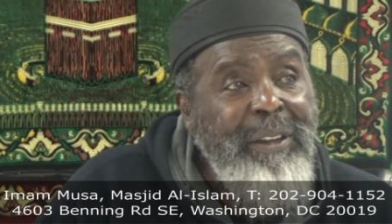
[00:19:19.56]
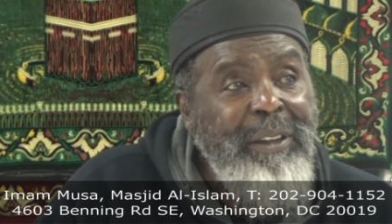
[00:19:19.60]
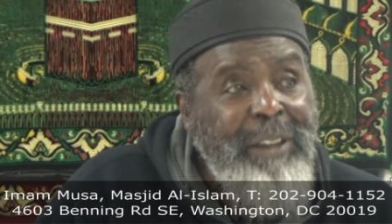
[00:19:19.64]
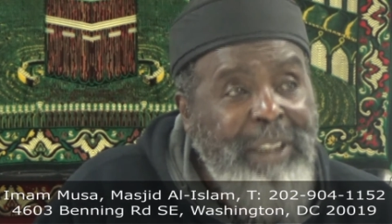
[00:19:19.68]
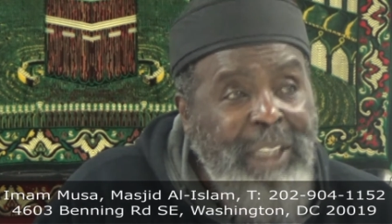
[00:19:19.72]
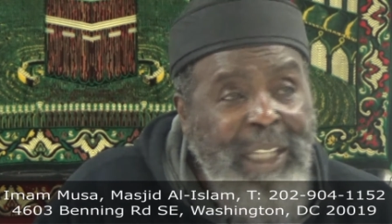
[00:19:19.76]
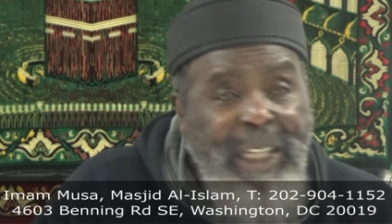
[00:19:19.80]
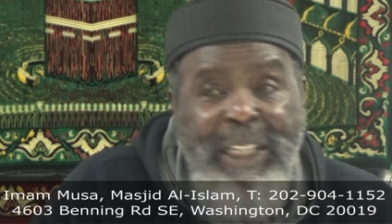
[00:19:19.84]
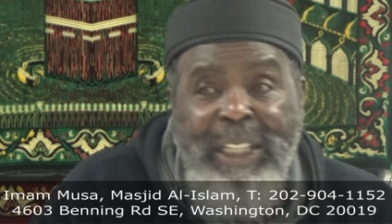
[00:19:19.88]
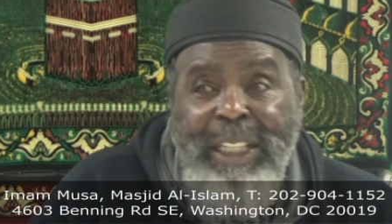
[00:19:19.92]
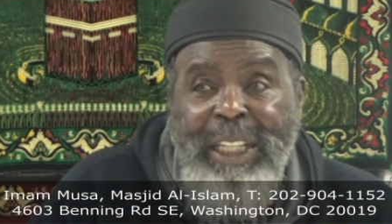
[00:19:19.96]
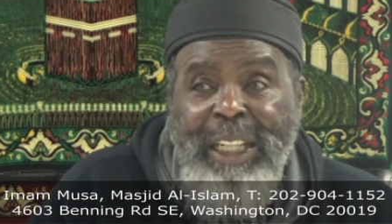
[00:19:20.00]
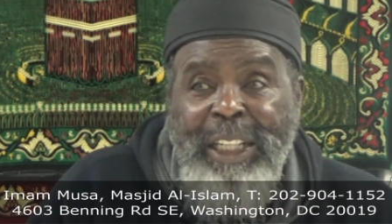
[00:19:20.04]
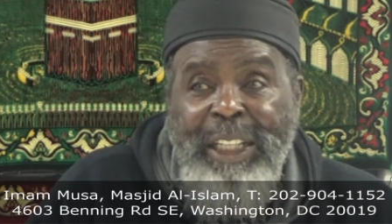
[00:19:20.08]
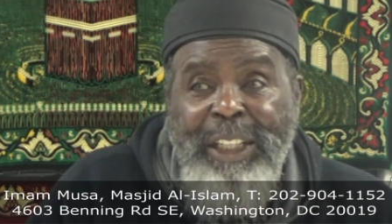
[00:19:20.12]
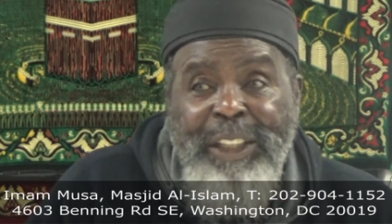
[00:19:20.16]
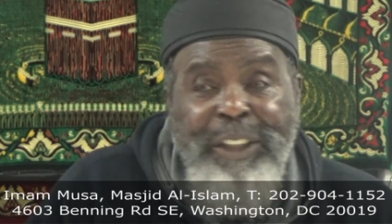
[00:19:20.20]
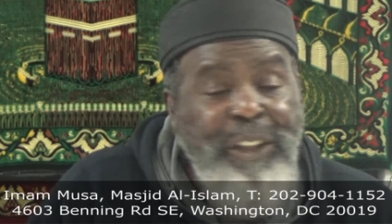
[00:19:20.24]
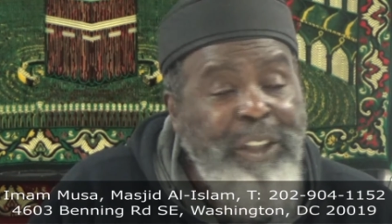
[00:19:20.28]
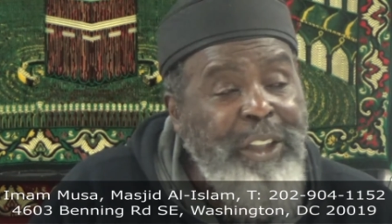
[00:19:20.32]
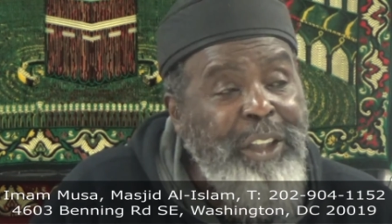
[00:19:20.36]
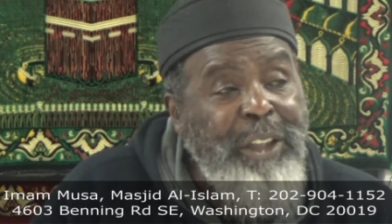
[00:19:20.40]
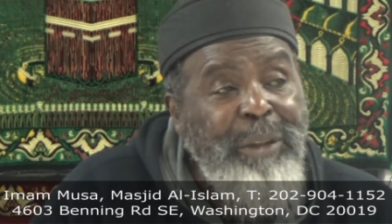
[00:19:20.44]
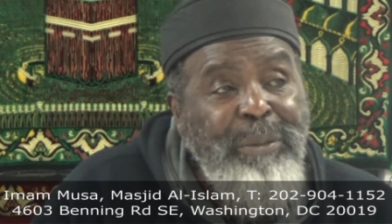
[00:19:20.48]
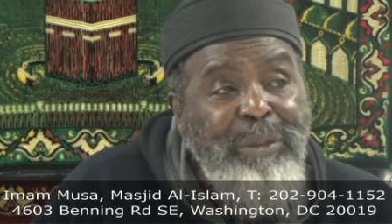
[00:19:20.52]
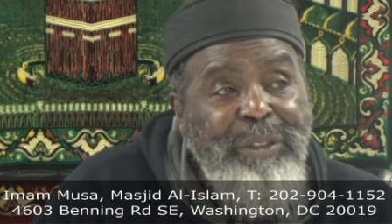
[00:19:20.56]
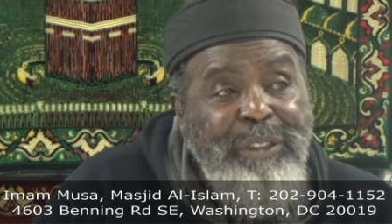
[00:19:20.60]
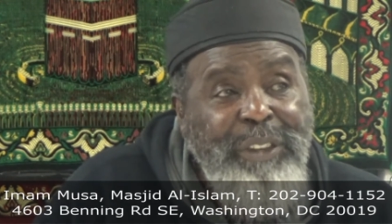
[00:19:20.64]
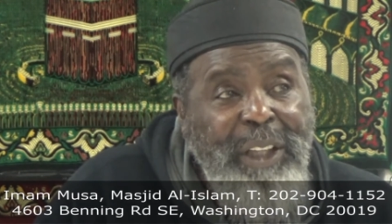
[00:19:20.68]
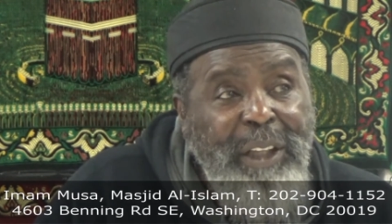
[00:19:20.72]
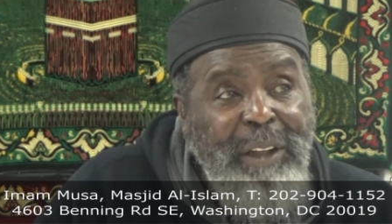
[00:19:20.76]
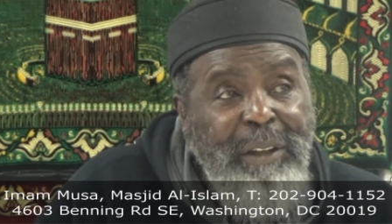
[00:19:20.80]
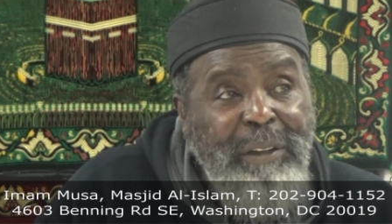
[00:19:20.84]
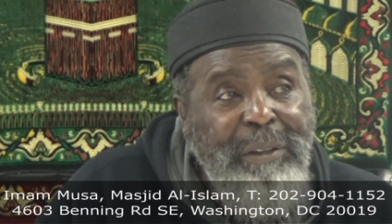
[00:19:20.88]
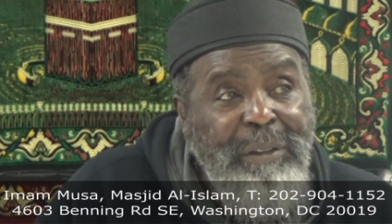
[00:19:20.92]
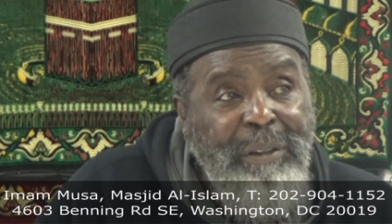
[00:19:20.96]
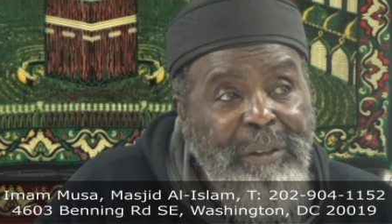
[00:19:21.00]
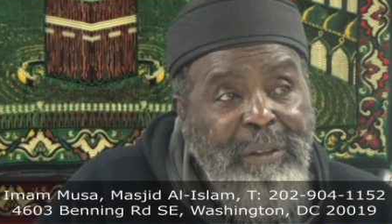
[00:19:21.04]
They did it to
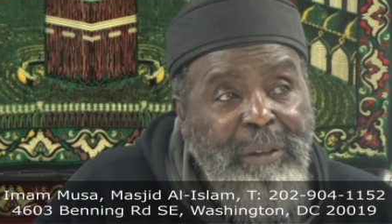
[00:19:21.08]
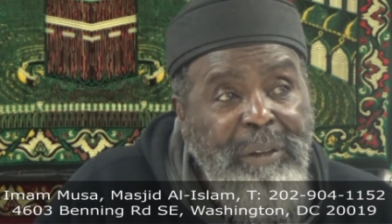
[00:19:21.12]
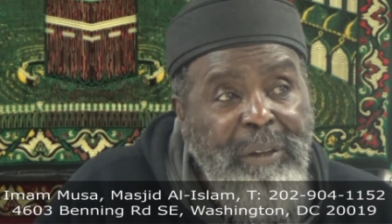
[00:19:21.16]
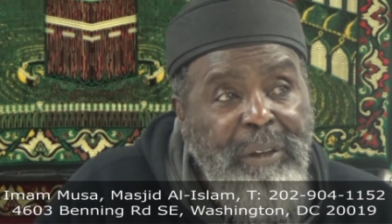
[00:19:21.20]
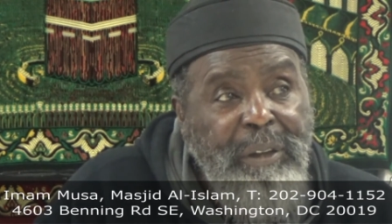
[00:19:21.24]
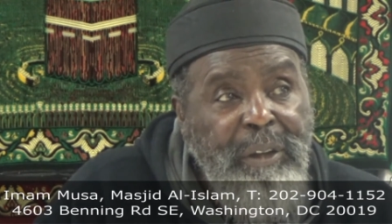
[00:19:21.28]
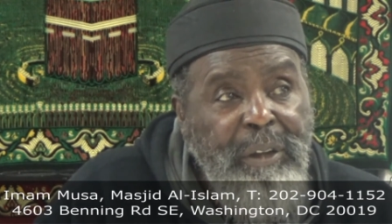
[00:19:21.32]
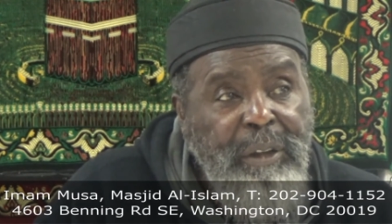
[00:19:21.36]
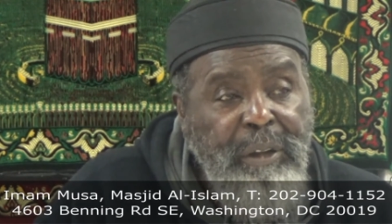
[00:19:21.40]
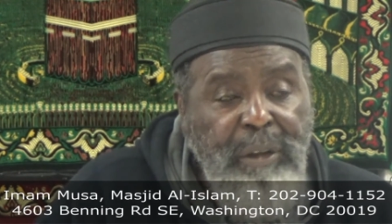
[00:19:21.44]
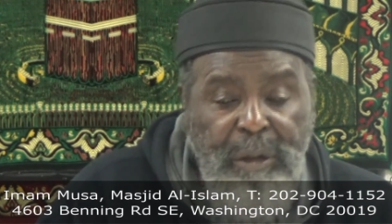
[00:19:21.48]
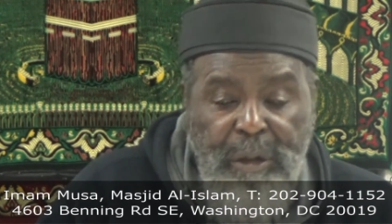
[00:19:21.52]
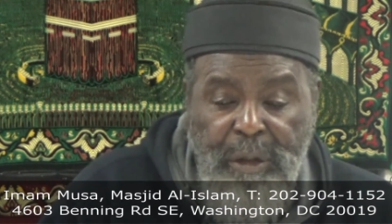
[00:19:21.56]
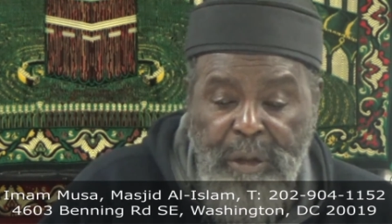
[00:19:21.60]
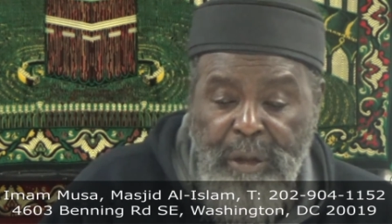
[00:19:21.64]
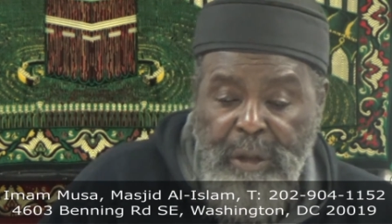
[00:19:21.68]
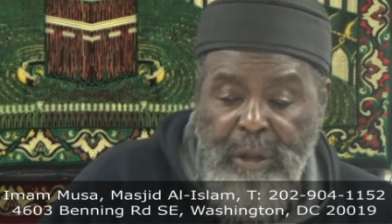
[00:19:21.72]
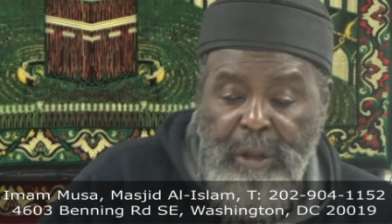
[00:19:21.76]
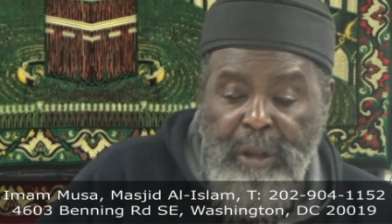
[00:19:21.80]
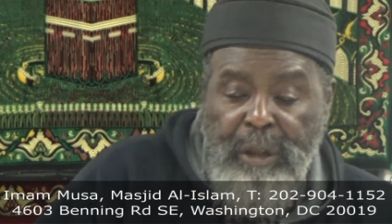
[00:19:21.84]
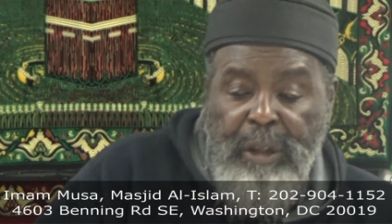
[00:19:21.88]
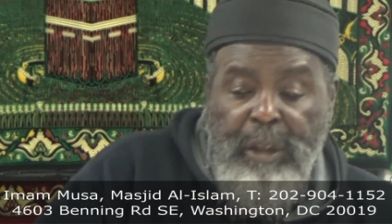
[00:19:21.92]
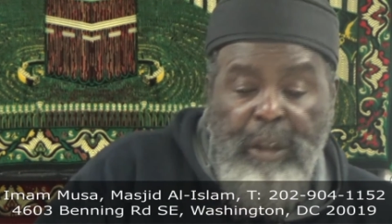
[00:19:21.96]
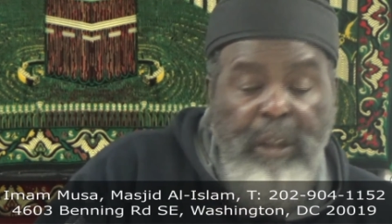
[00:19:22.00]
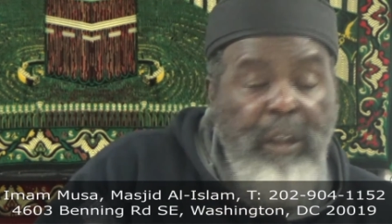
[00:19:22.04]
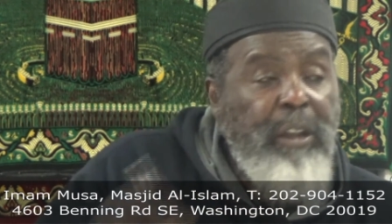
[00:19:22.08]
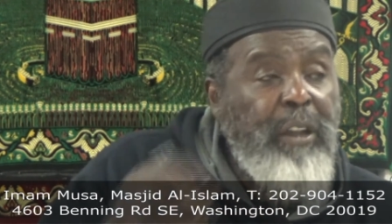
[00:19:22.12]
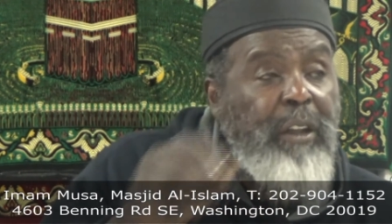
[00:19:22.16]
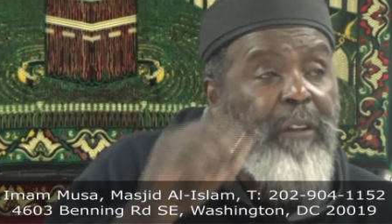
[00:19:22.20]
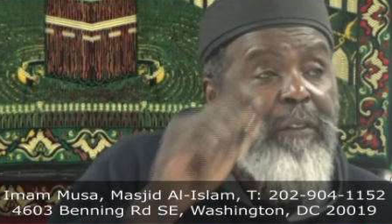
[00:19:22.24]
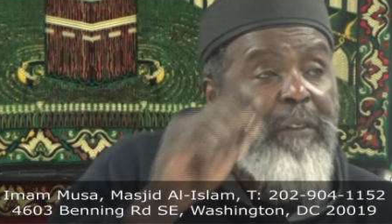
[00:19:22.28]
themselves. The